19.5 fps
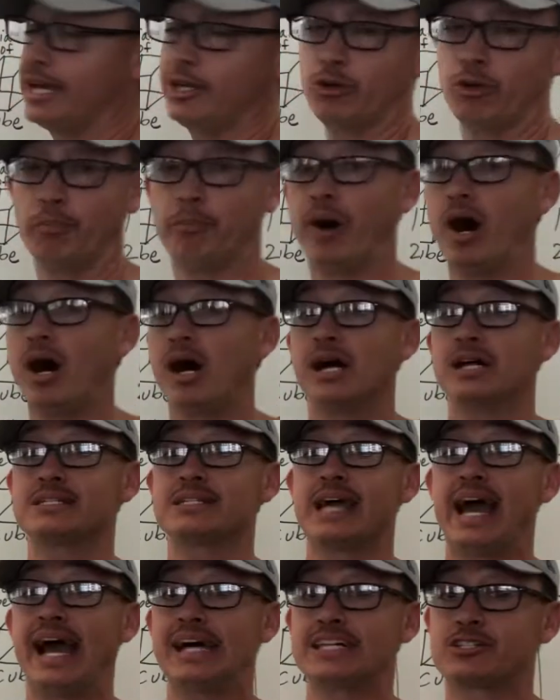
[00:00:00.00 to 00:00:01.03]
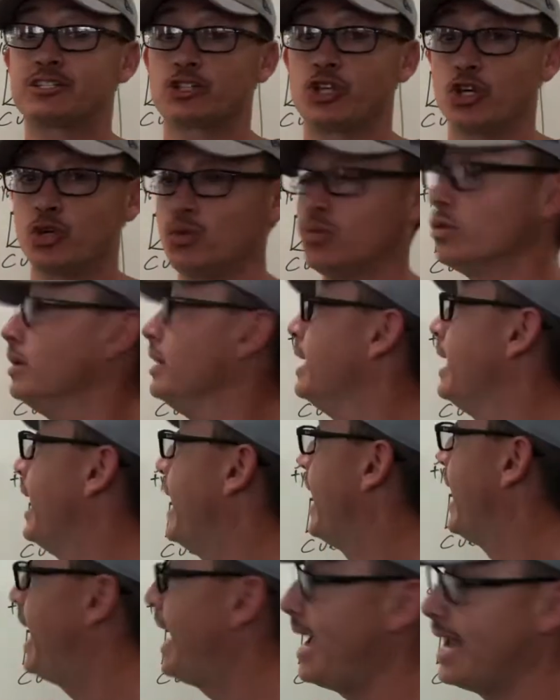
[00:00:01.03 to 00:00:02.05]
your boss asks you,
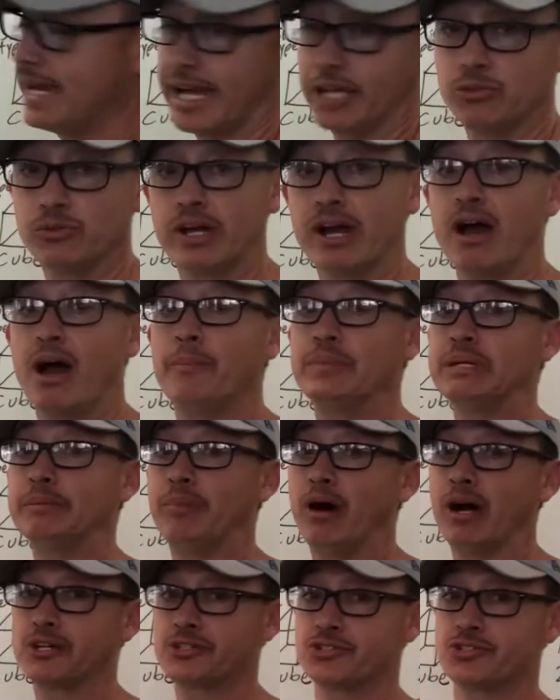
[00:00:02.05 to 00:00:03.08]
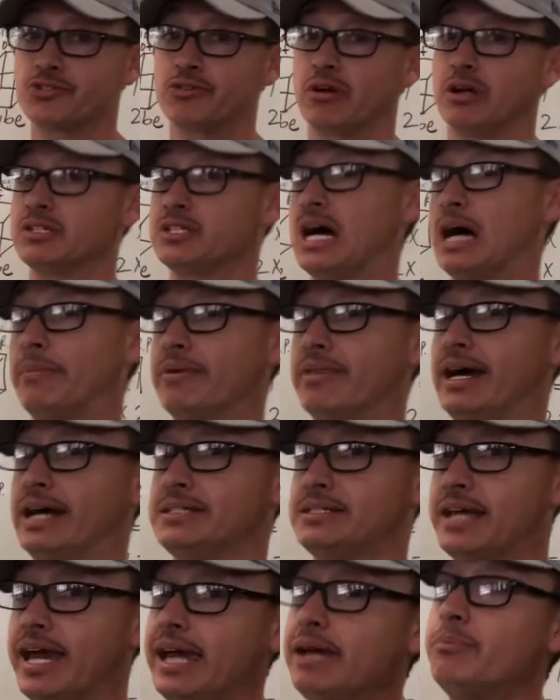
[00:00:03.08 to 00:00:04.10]
hey, can you count how many boxes are on top of that
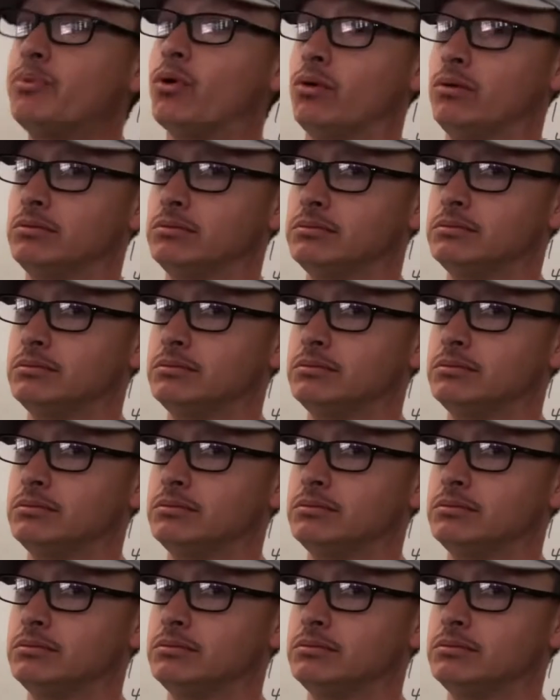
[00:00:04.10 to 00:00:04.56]
table?